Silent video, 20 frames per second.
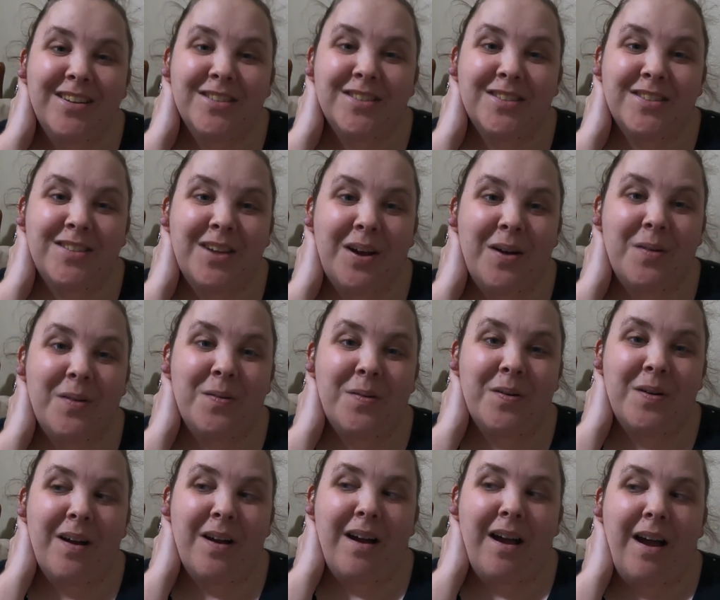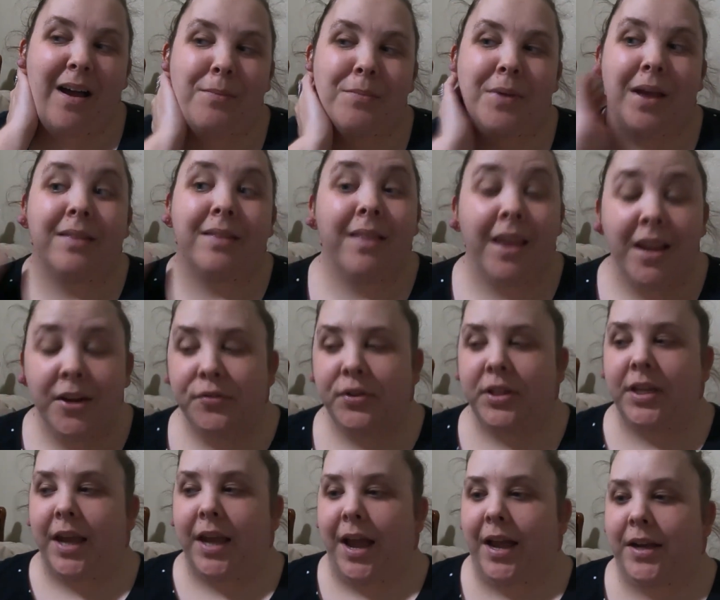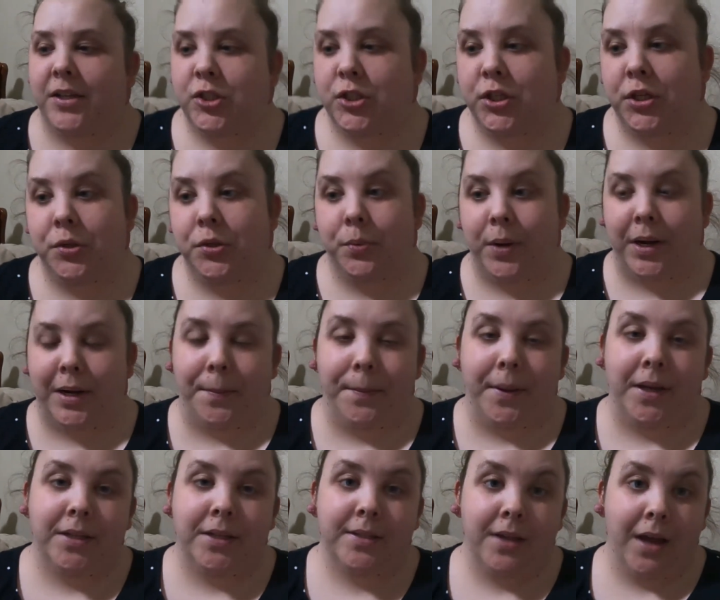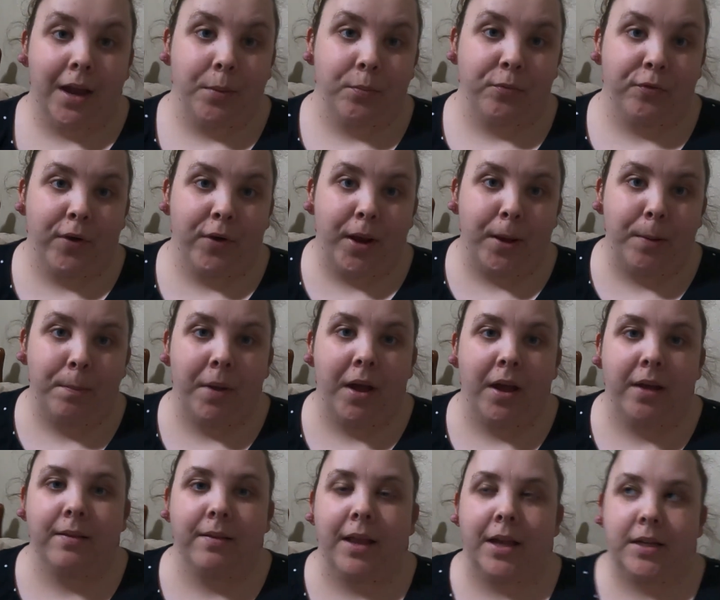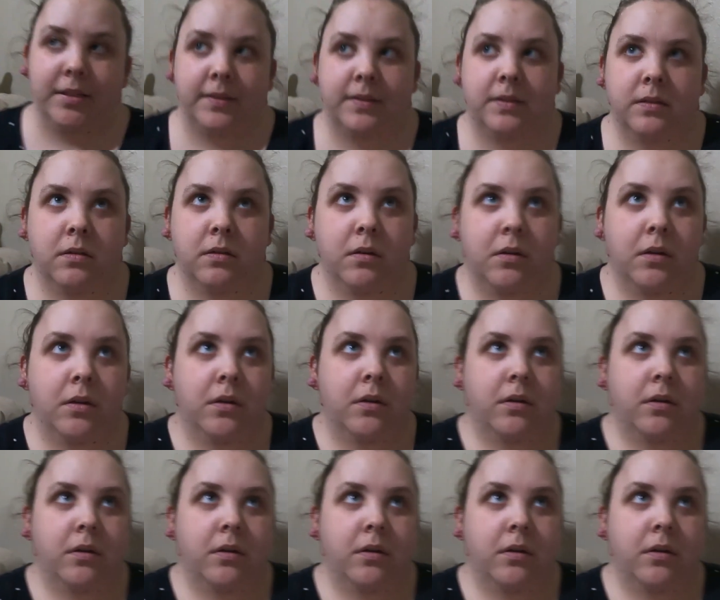So um, thankfully, actually, the recommended time frame, unless